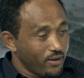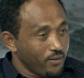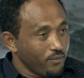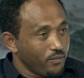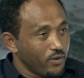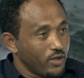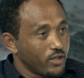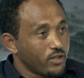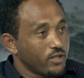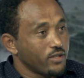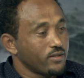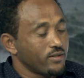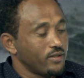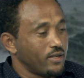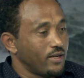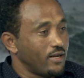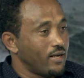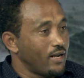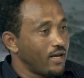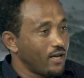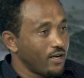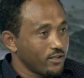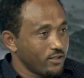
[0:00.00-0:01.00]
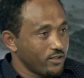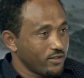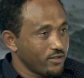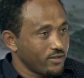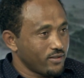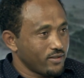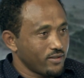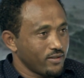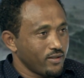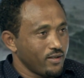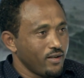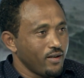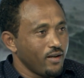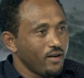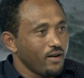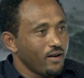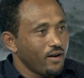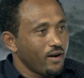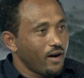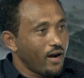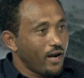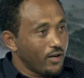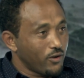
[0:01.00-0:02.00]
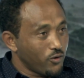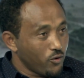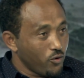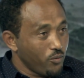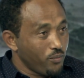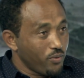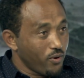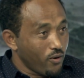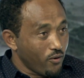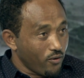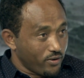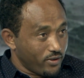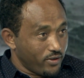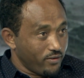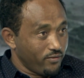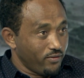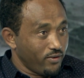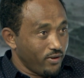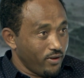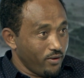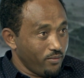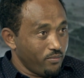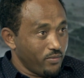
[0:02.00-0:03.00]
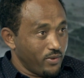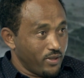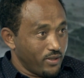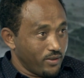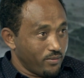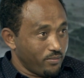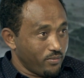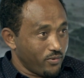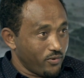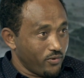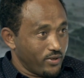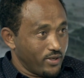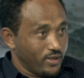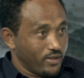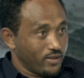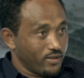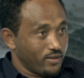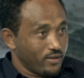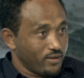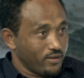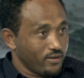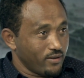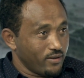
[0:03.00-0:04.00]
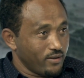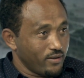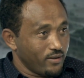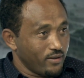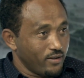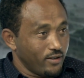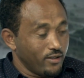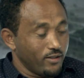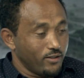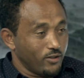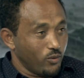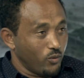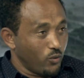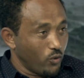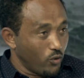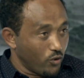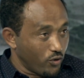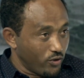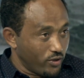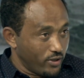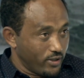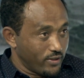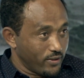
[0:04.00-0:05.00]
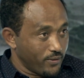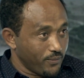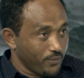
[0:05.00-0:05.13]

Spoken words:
It is the largest hydropower development project in the world.